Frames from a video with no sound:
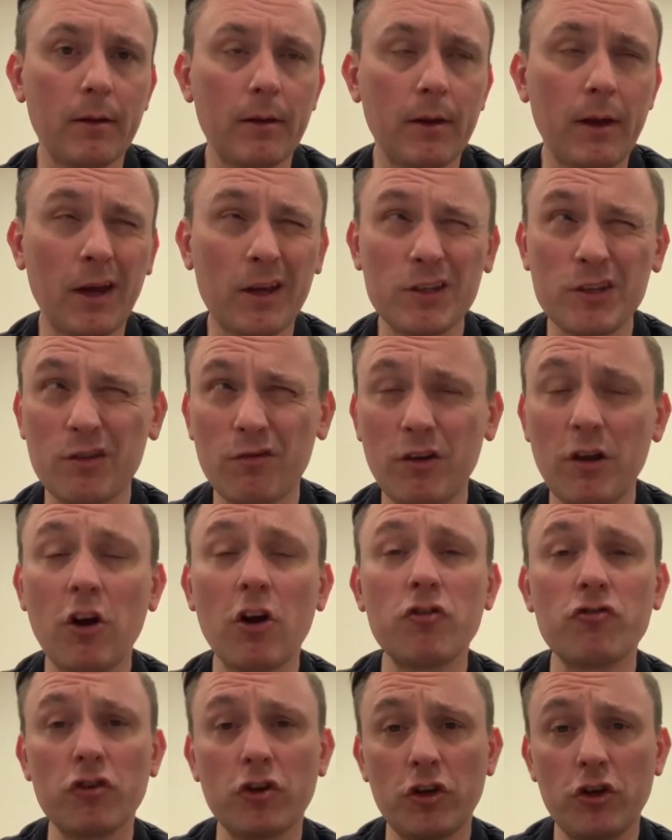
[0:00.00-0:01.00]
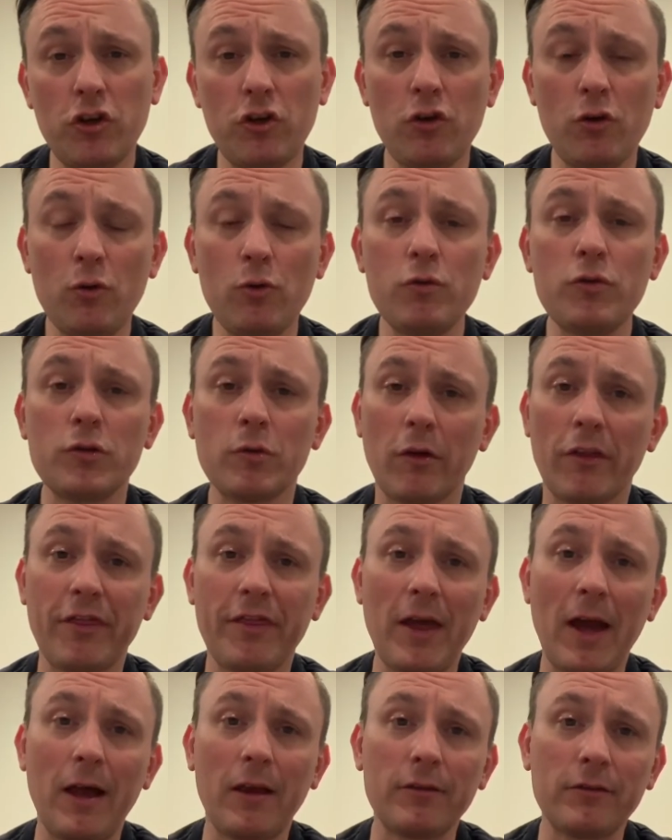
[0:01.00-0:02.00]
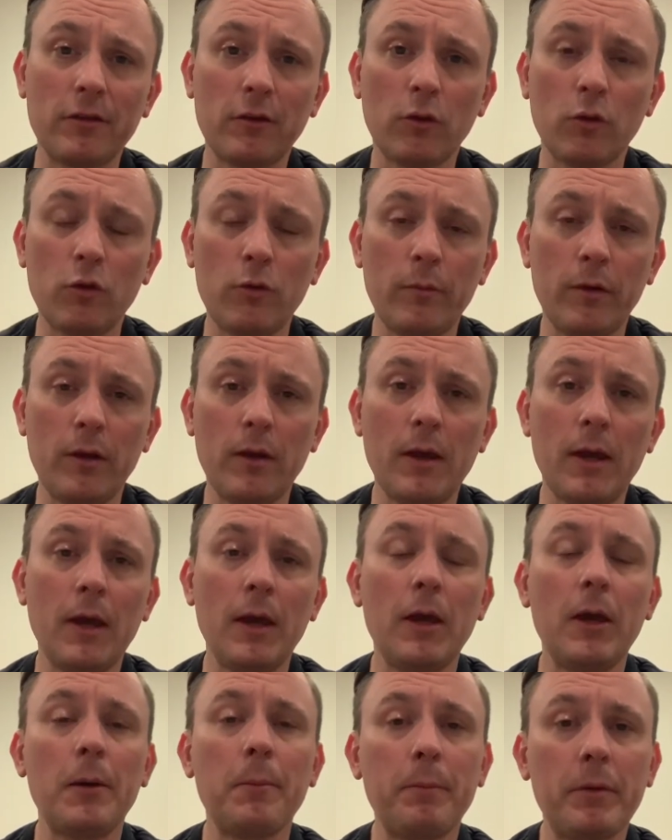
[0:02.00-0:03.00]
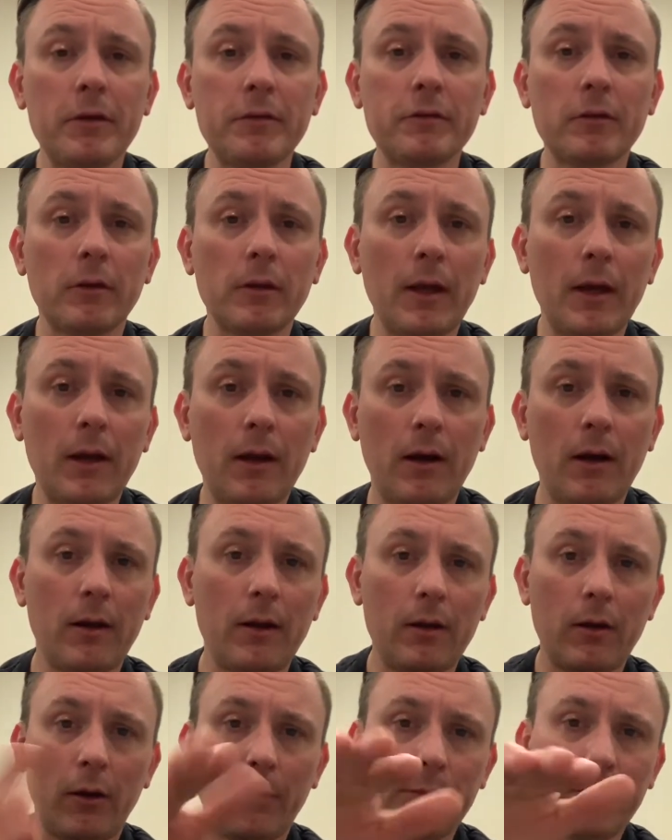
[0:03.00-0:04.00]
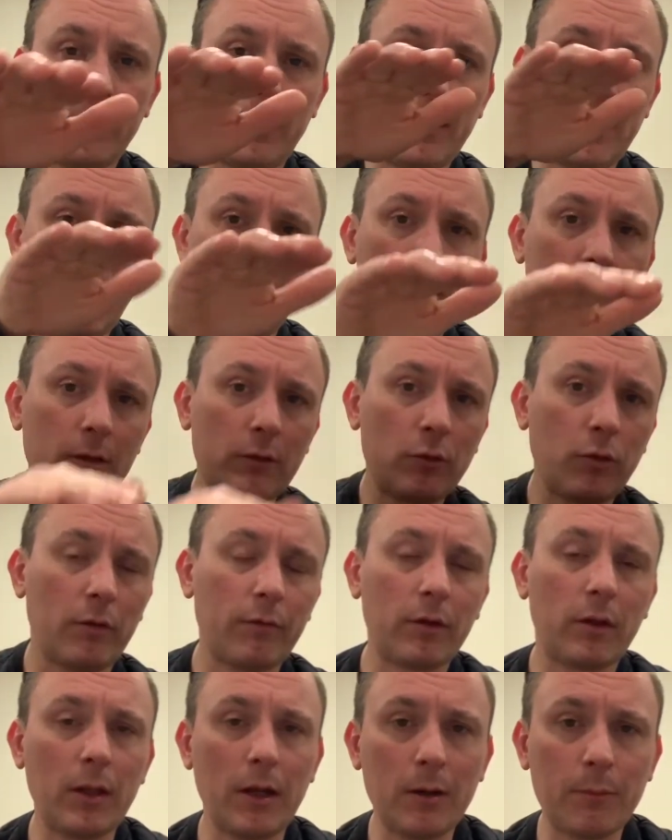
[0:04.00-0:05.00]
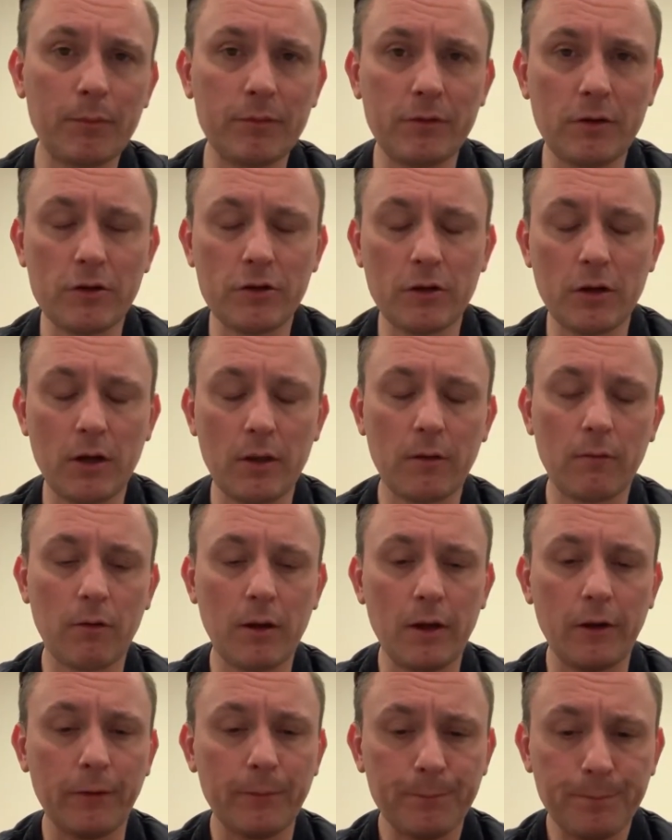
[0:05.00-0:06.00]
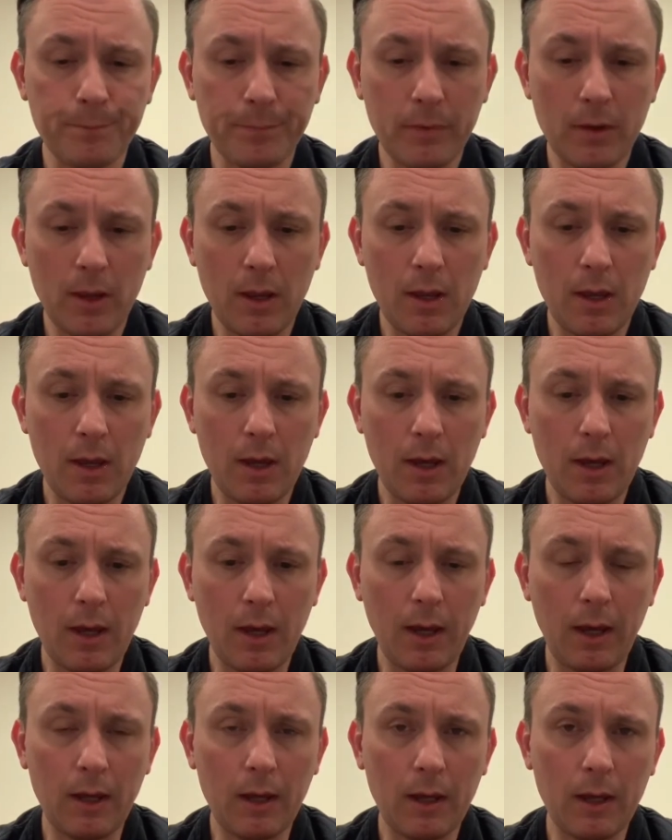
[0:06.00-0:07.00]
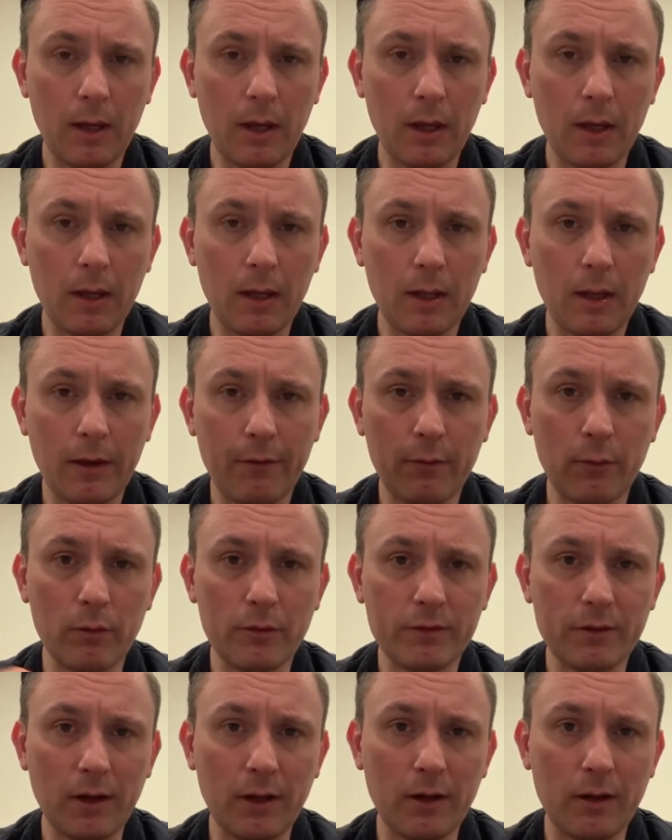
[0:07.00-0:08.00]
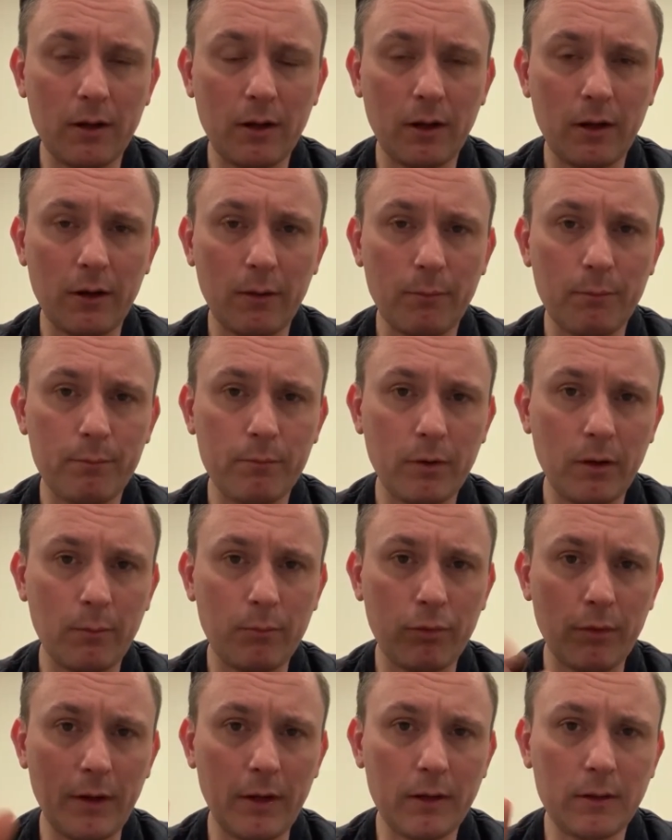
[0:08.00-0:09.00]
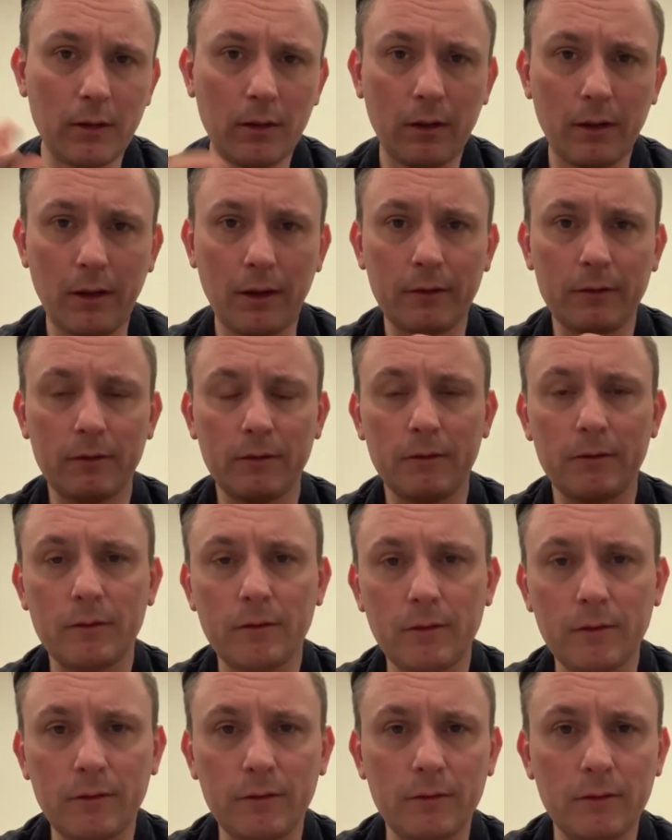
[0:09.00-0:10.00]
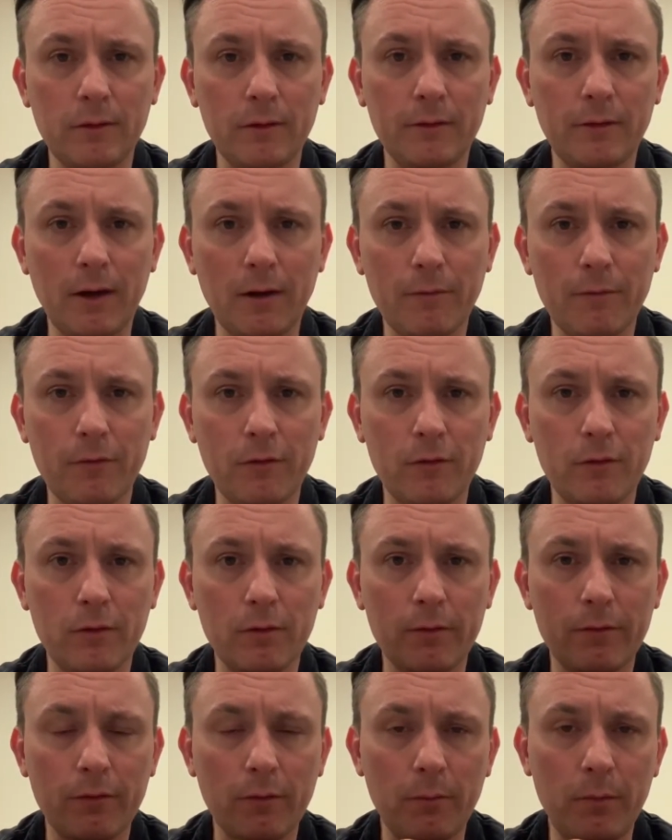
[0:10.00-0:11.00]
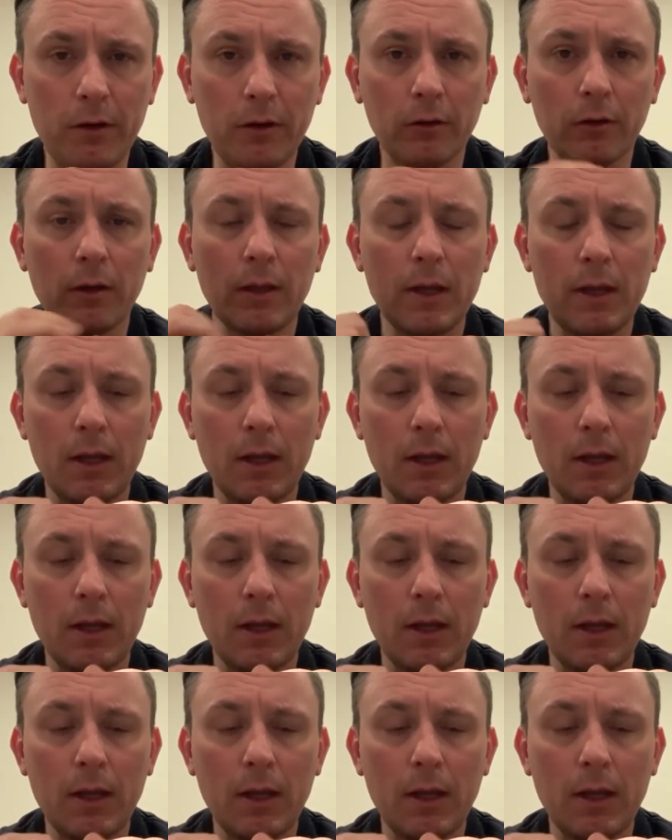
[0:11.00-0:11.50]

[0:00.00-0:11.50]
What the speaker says: X300U, so 1,000 lumen pistol light on it, upside down at the 12 o'clock position on the rail. Everyone's on a break. The class is out for meal.